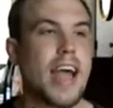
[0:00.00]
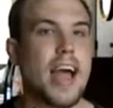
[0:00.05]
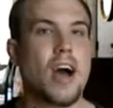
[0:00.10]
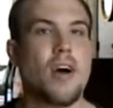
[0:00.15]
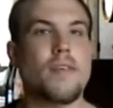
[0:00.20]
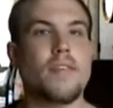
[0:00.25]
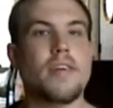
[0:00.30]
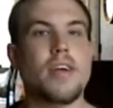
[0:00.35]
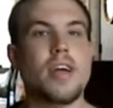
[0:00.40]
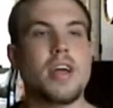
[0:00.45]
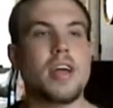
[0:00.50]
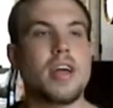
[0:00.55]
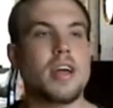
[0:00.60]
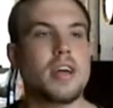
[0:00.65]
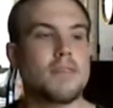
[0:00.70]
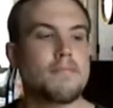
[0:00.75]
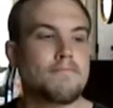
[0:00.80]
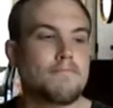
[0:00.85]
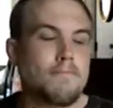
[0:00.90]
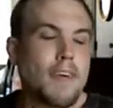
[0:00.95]
down.
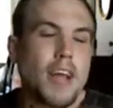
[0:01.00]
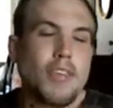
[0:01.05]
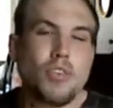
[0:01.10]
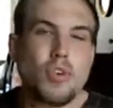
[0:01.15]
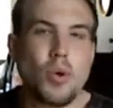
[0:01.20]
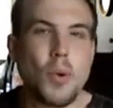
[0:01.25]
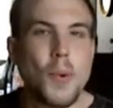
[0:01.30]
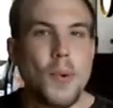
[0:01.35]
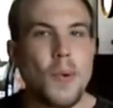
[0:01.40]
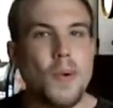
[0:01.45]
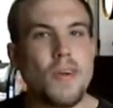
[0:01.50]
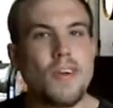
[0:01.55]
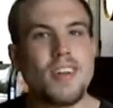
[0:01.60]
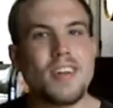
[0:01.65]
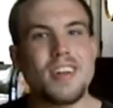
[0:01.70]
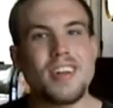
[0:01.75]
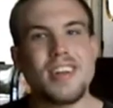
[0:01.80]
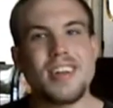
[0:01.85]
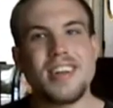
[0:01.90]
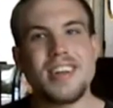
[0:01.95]
That's
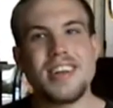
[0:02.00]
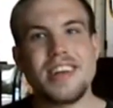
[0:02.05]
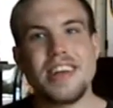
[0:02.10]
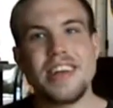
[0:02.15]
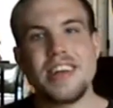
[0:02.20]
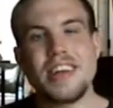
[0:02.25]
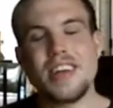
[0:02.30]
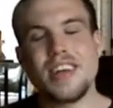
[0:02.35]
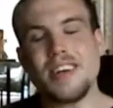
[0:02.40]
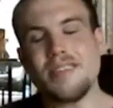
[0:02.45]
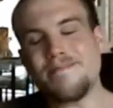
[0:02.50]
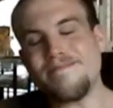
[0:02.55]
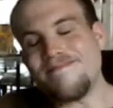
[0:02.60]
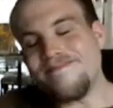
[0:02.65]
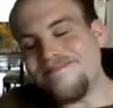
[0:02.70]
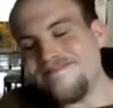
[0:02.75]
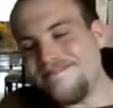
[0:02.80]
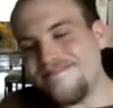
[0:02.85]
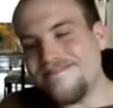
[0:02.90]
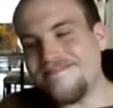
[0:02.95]
cool.
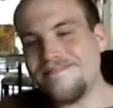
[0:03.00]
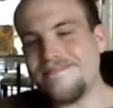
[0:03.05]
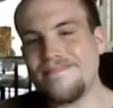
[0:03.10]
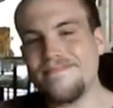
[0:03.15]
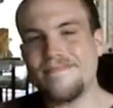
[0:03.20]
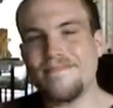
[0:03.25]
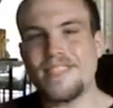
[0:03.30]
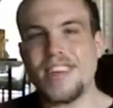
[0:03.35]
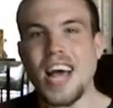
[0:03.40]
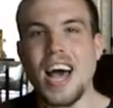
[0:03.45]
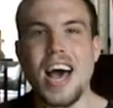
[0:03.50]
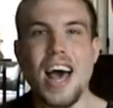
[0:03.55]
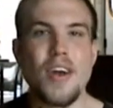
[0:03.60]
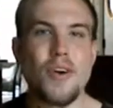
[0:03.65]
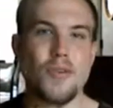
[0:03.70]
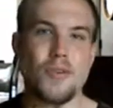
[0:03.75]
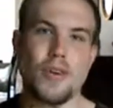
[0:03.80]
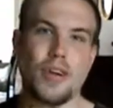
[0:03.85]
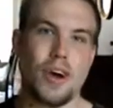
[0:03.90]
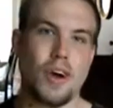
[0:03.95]
Mm, I
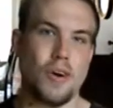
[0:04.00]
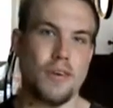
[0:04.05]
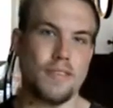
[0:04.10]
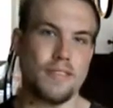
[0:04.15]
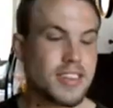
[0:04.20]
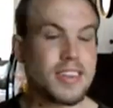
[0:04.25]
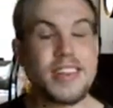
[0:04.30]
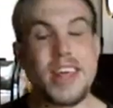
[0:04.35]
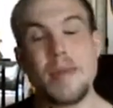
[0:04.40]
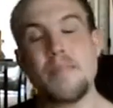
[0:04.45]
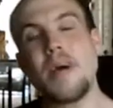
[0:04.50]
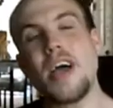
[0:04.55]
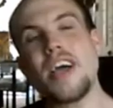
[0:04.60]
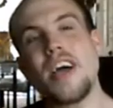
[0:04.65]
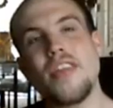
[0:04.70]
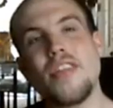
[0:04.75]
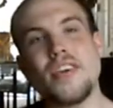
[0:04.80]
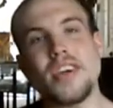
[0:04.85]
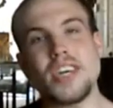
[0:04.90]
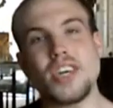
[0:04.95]
don't know. Then my
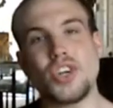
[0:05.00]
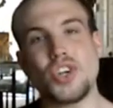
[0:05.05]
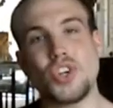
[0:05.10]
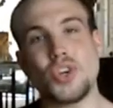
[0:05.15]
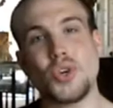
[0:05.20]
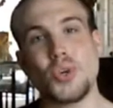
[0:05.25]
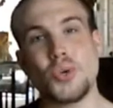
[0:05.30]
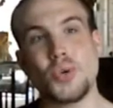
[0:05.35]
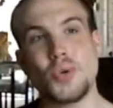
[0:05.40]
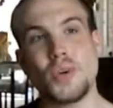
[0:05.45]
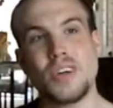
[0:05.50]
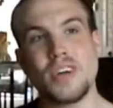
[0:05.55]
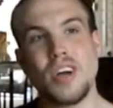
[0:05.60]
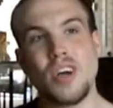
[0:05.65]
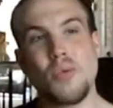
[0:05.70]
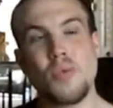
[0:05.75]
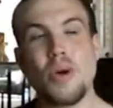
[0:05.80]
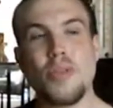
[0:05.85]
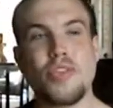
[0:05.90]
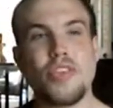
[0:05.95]
other issue
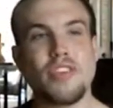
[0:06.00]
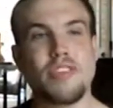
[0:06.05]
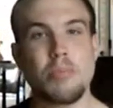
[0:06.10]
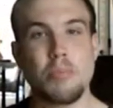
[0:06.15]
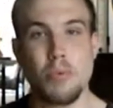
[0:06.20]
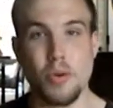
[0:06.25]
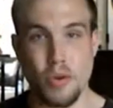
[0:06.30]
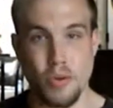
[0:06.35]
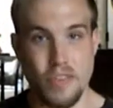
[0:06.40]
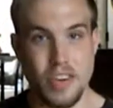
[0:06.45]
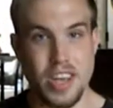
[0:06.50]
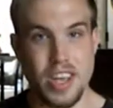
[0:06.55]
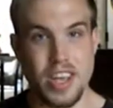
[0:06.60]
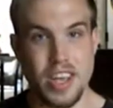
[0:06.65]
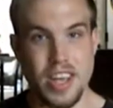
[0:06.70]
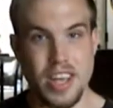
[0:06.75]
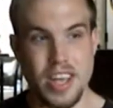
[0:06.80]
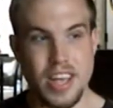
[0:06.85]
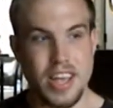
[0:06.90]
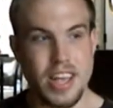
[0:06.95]
with this
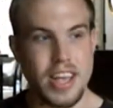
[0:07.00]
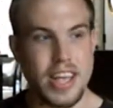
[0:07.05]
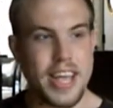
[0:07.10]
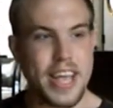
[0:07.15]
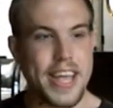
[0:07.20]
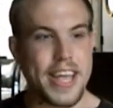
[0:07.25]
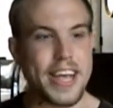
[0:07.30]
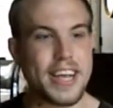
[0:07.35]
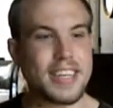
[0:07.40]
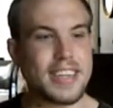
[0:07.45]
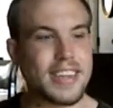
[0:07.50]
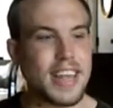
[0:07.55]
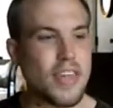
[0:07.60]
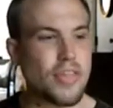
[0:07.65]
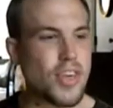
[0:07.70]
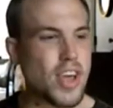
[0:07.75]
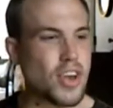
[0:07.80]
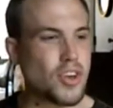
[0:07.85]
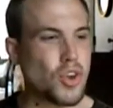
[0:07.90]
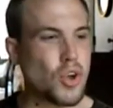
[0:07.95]
movie is
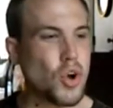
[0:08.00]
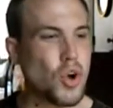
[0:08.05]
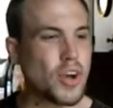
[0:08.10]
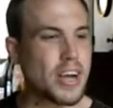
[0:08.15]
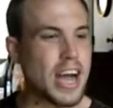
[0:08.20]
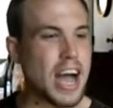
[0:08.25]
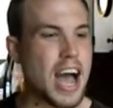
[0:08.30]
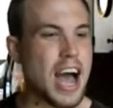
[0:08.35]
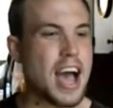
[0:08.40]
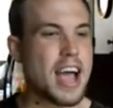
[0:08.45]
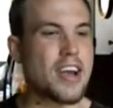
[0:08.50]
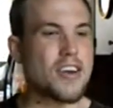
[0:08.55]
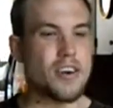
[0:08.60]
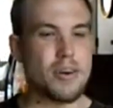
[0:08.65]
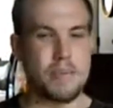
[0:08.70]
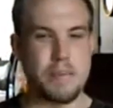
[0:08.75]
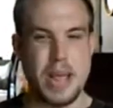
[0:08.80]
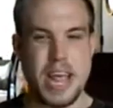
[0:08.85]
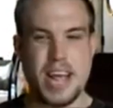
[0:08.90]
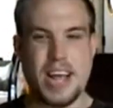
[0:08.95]
that they took
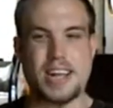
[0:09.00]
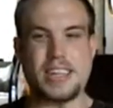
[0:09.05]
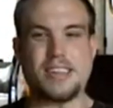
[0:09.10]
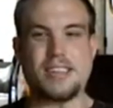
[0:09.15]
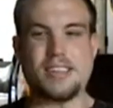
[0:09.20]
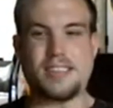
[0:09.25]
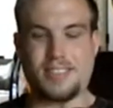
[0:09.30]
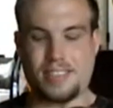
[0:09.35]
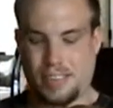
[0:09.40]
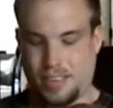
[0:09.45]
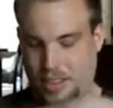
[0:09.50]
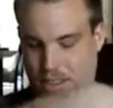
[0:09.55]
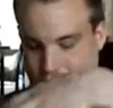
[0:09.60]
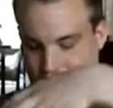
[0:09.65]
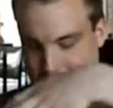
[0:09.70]
Iron Man's